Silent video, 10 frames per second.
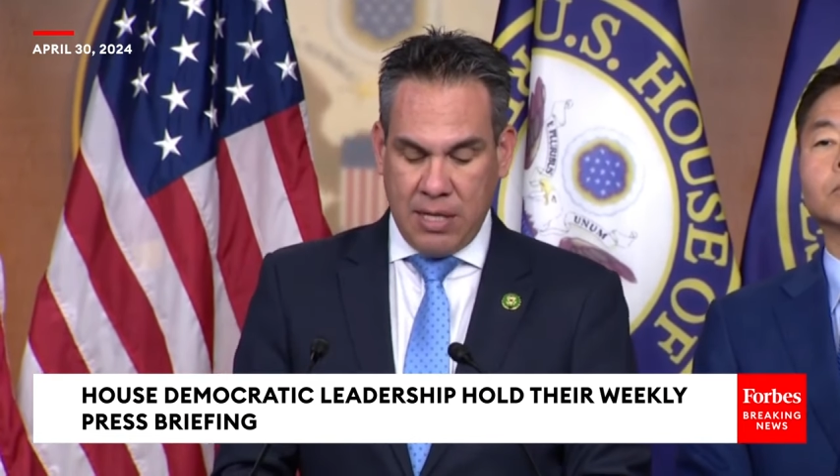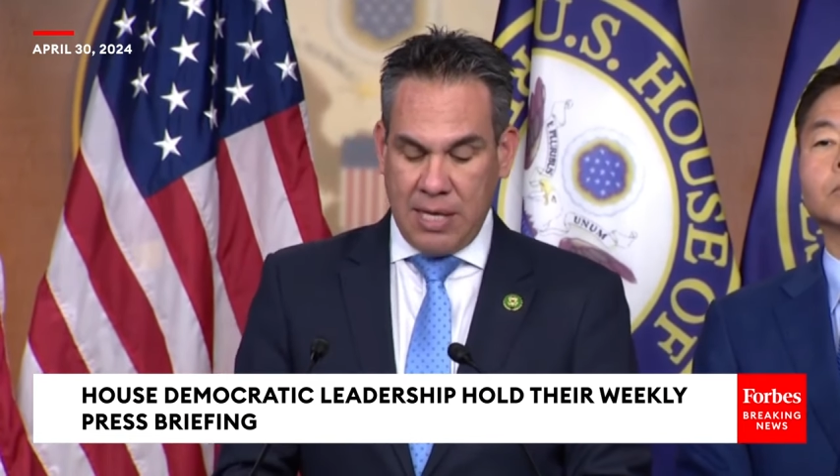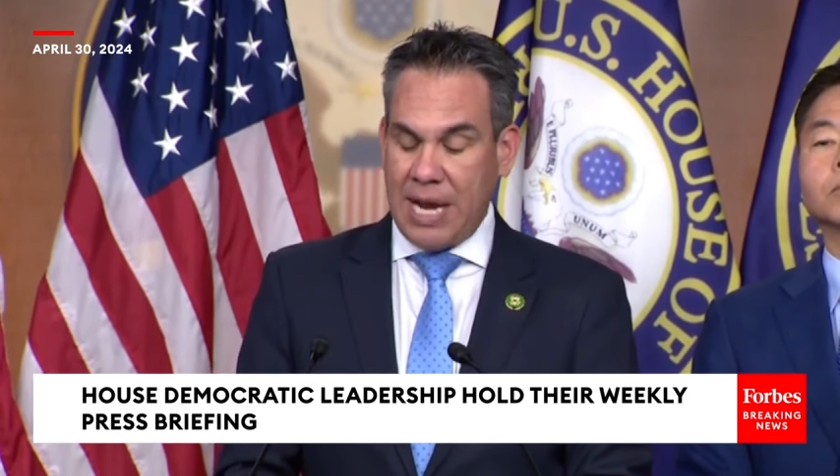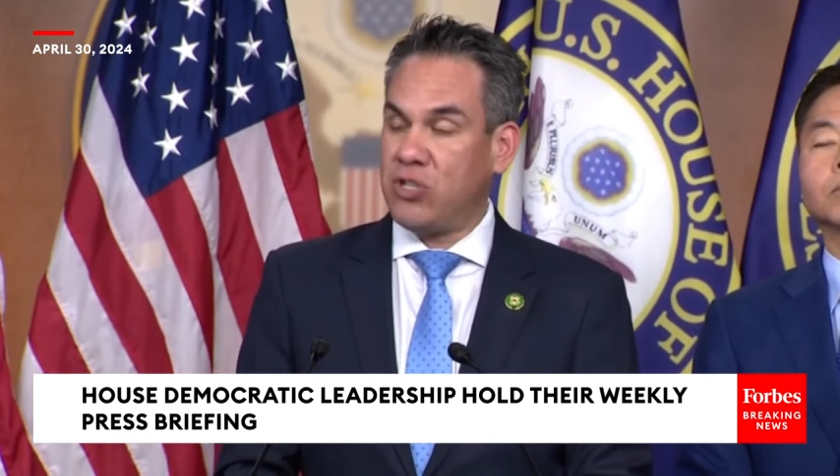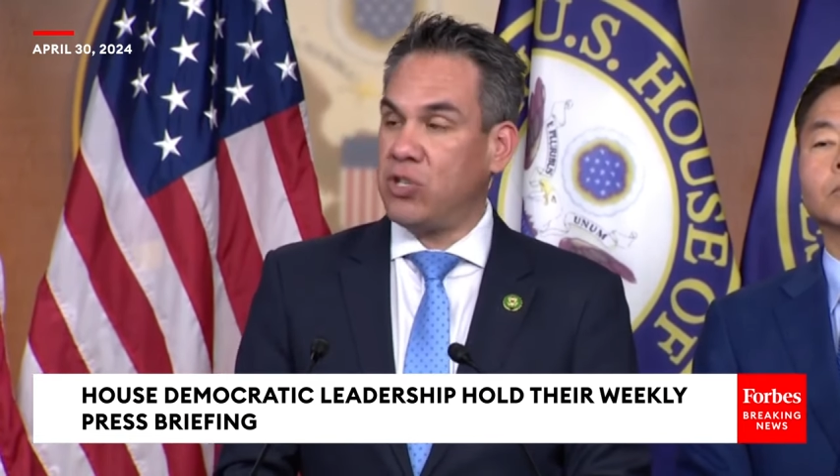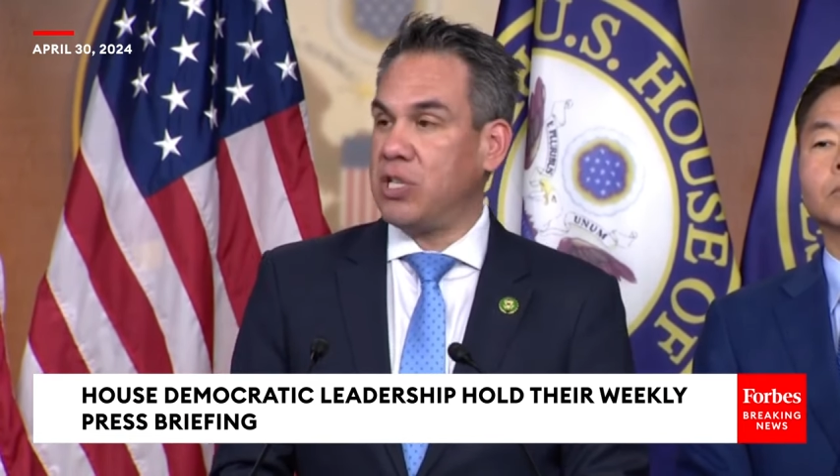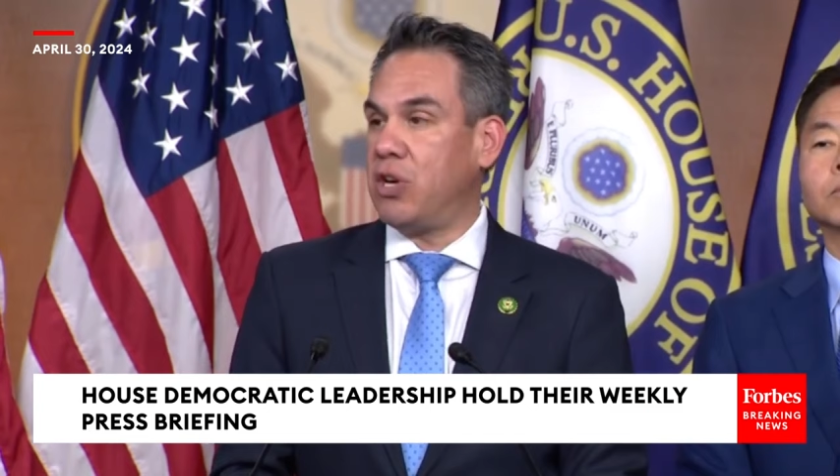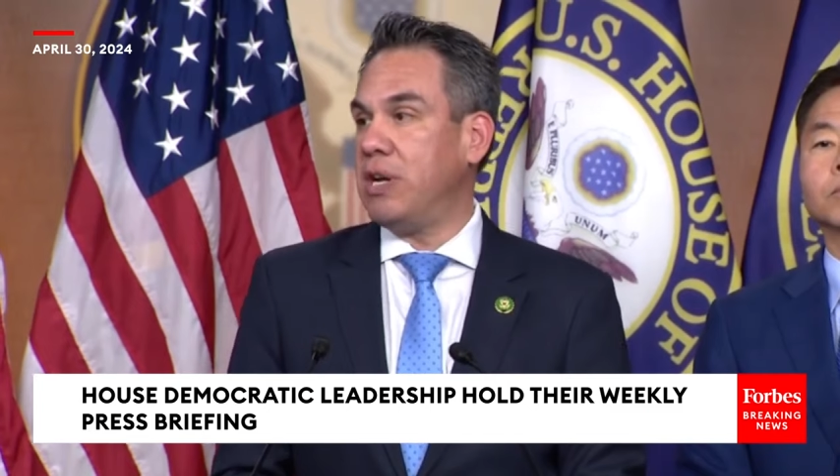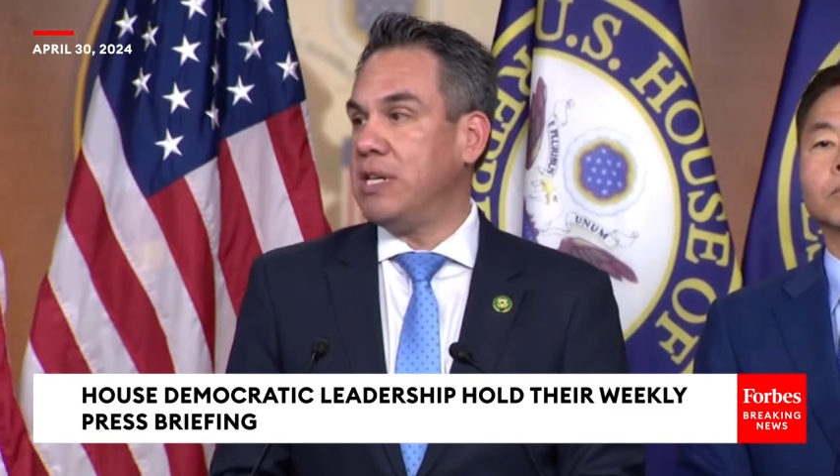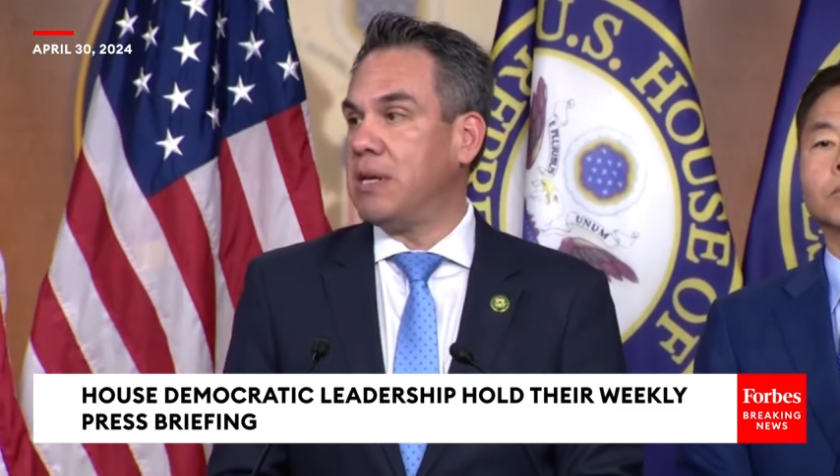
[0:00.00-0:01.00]
The National
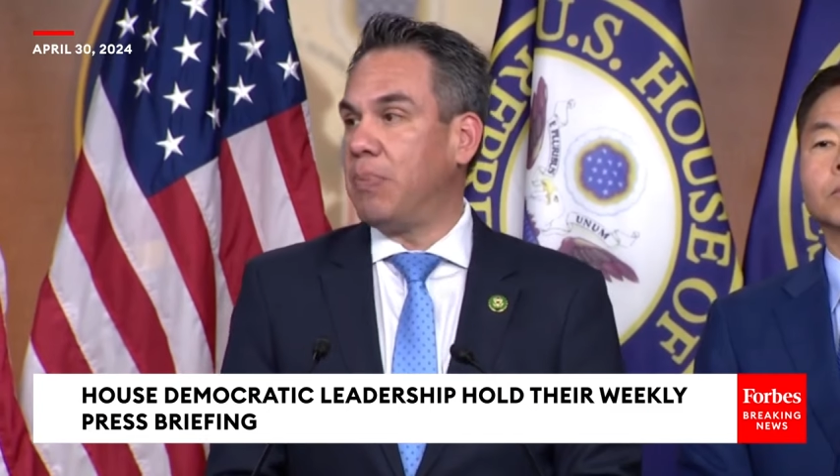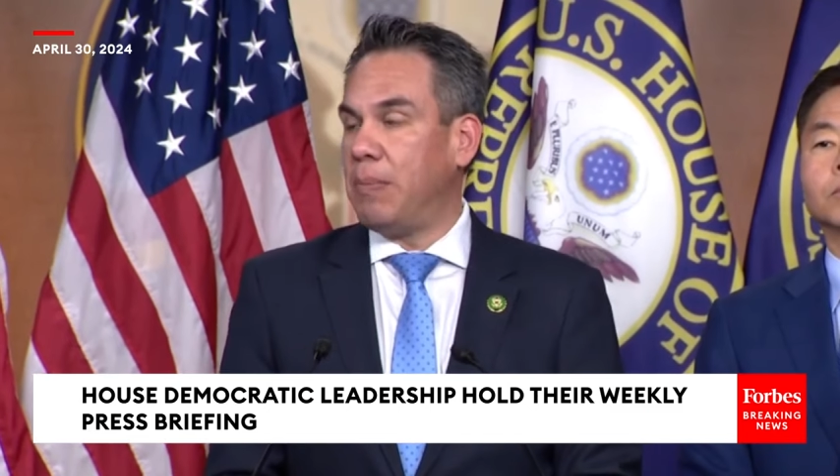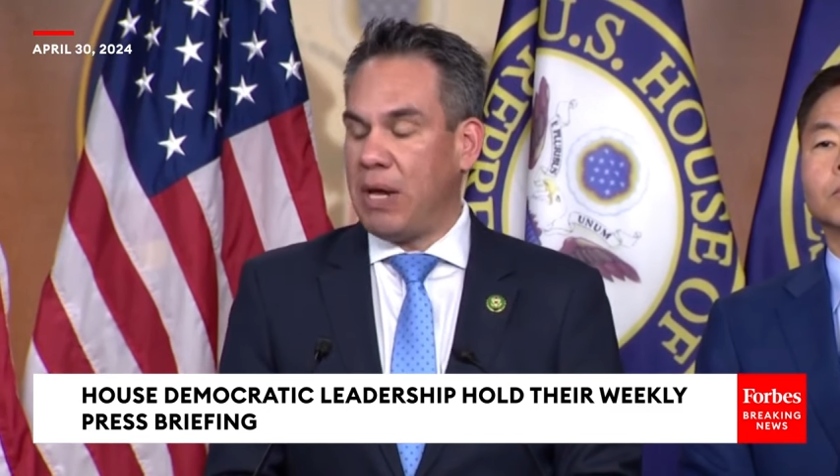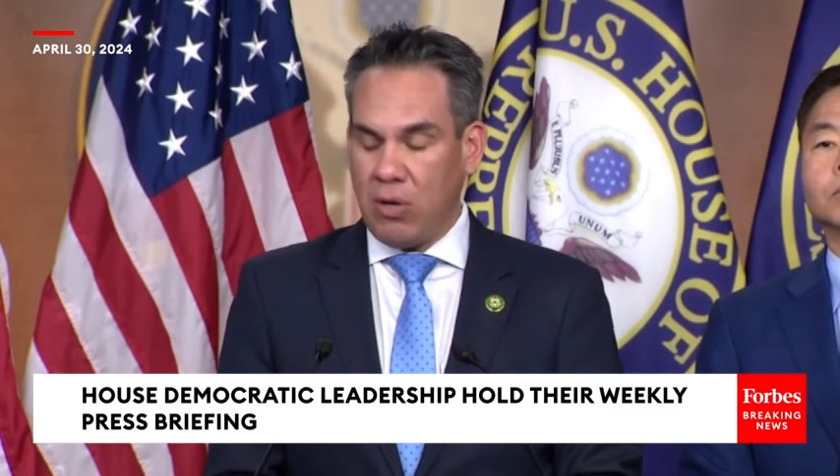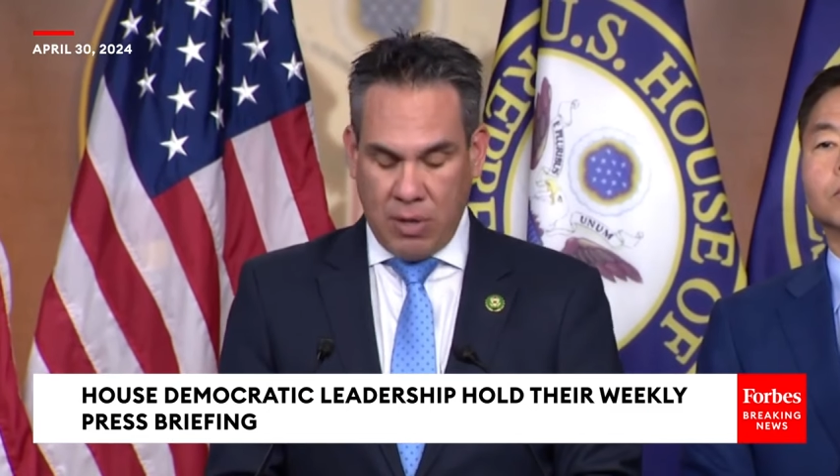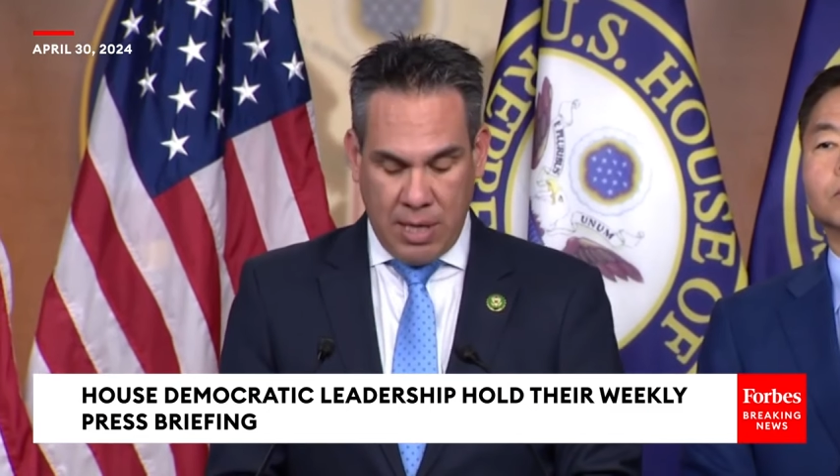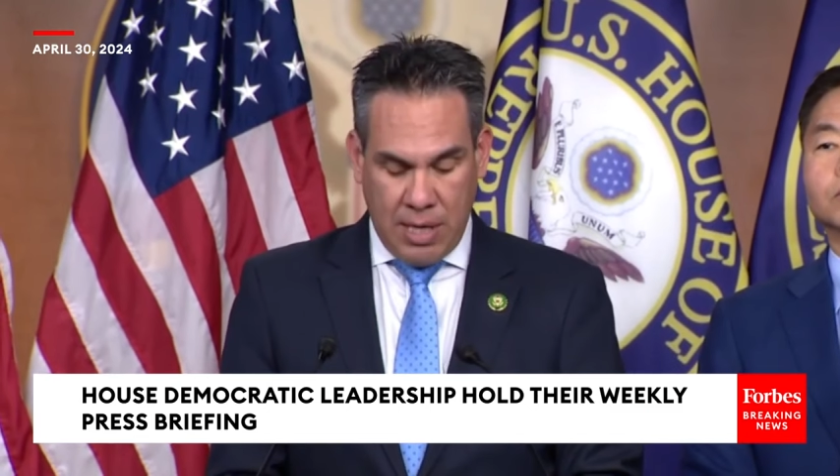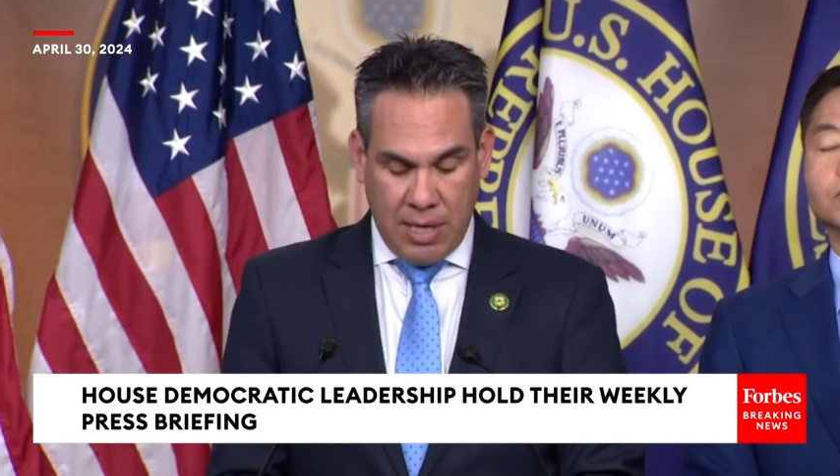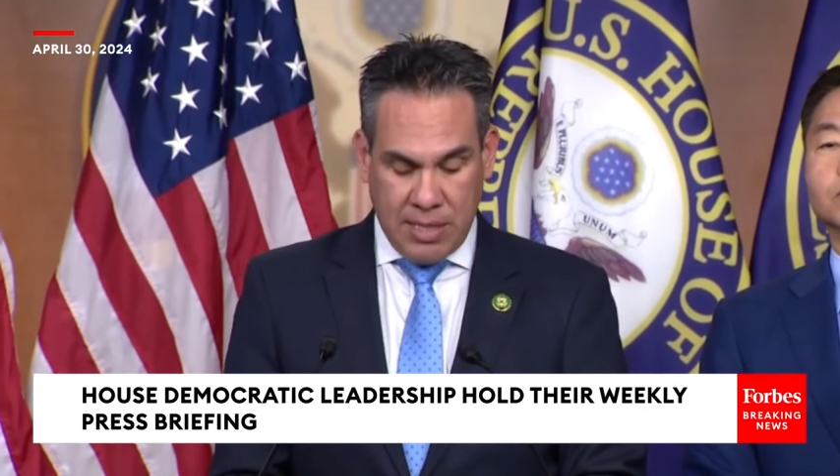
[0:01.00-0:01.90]
Security Supplemental